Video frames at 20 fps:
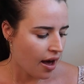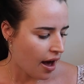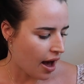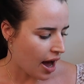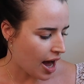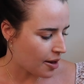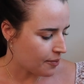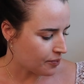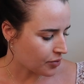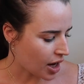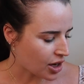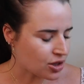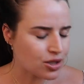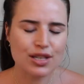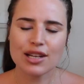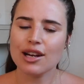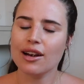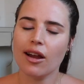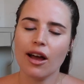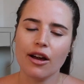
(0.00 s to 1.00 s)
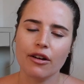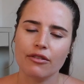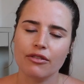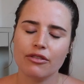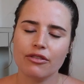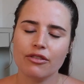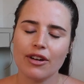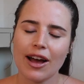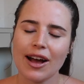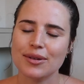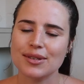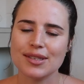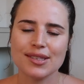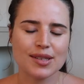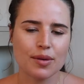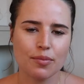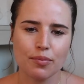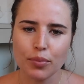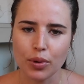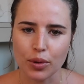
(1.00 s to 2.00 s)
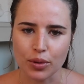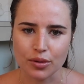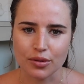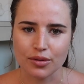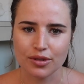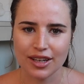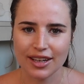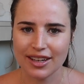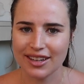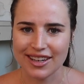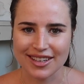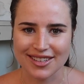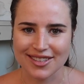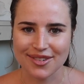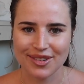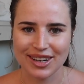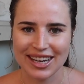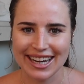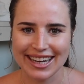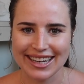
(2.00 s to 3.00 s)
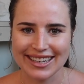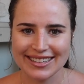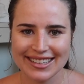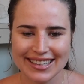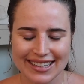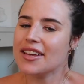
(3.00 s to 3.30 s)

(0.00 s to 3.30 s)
I just love how simple it is, really.